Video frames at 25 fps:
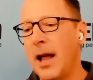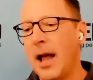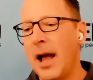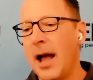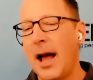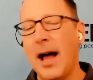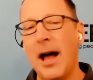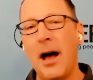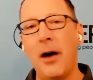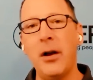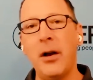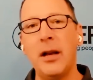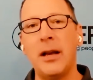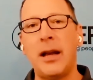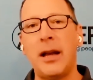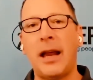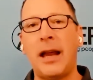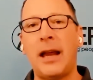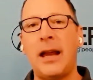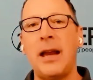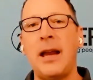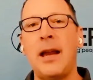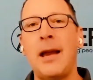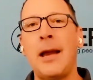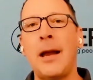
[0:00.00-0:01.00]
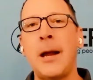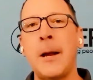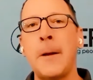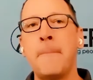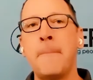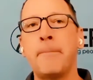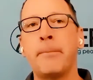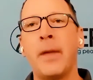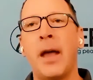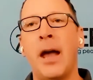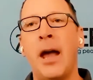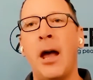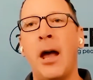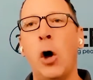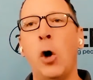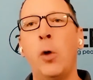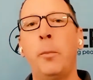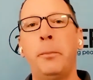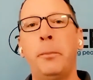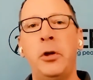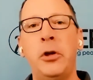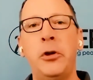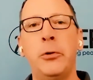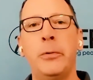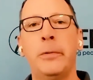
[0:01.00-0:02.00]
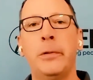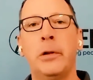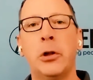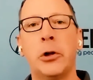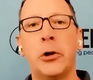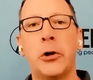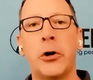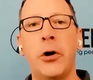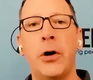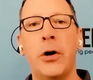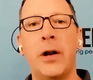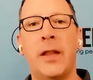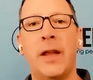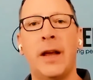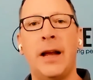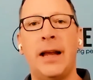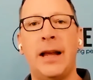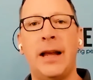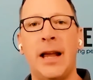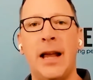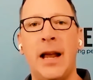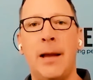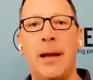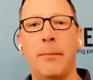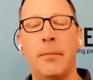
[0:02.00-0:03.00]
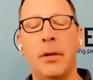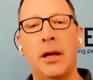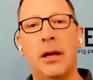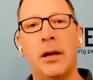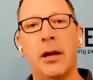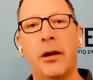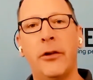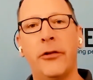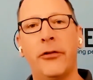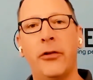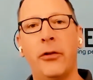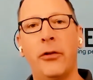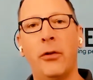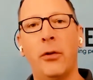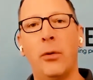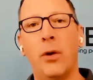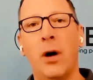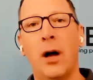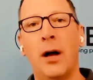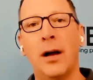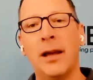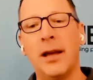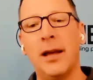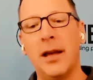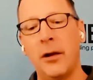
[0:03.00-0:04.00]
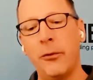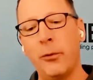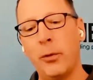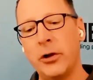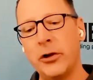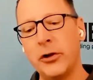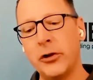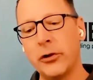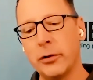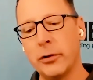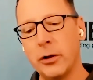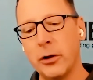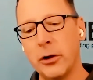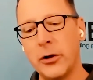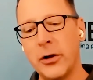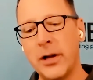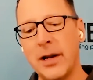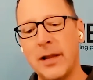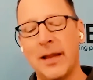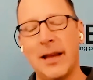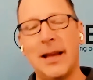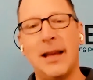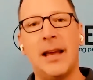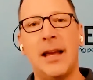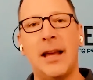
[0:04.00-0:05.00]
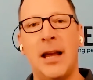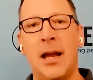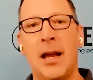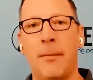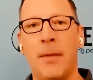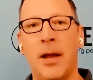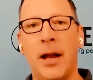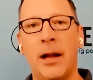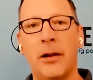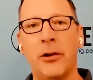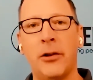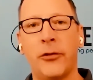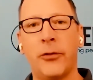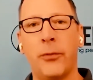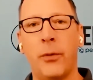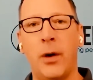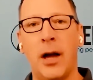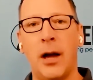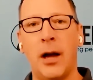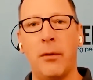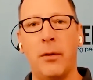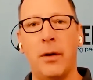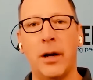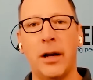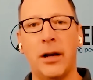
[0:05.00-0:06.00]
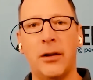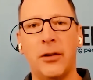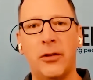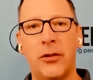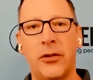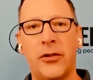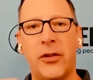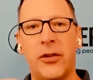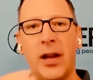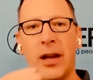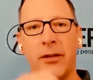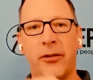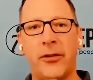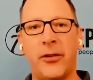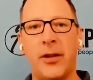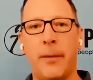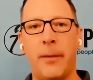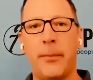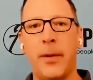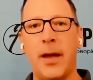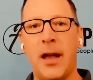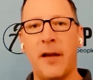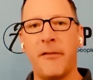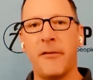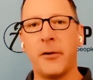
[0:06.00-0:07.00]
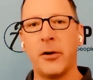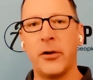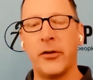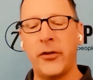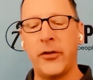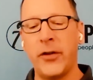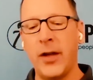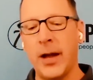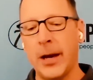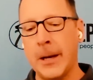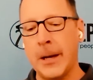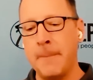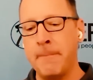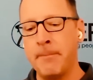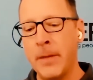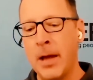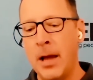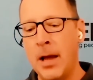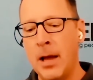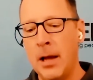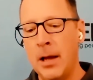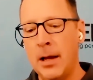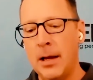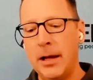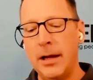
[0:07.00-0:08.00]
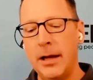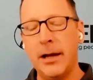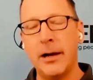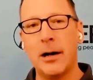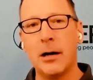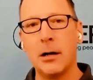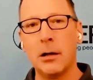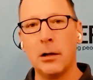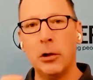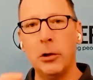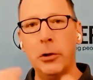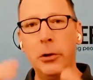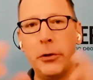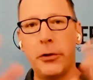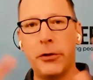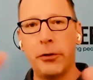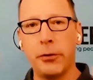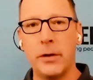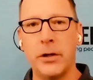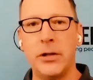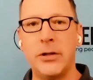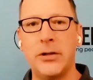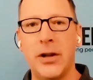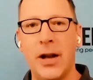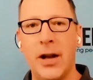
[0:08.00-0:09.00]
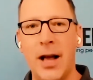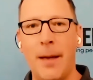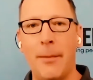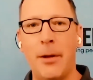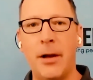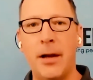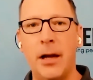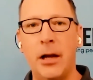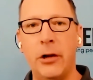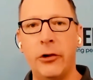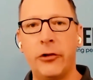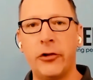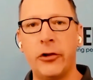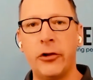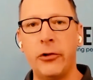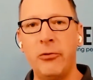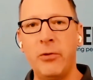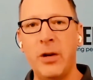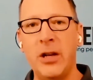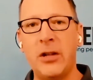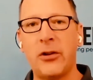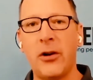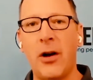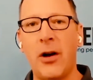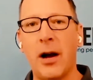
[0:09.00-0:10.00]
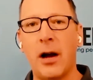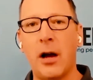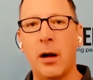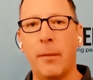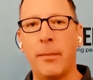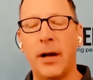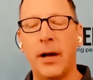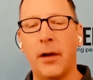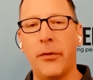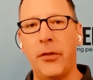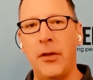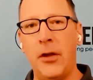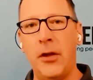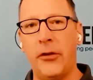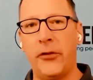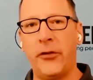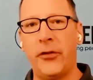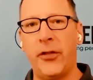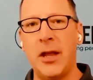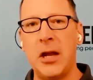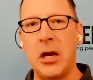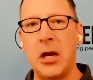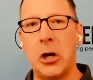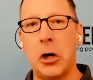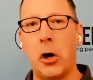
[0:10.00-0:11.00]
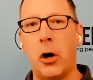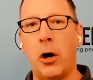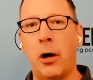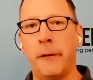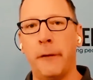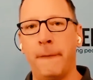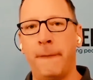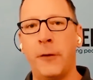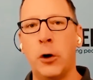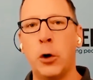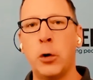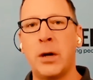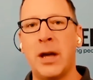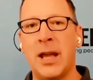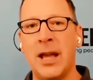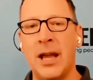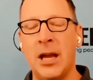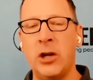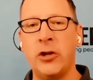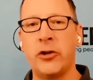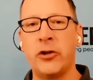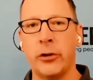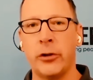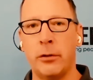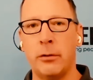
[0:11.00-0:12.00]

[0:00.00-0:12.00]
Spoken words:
How did he help you learn the game? Because, again, when you're learning the game, and I want to just take a step back for a second. In our Lutheran denomination, we talk about this thing called vocation.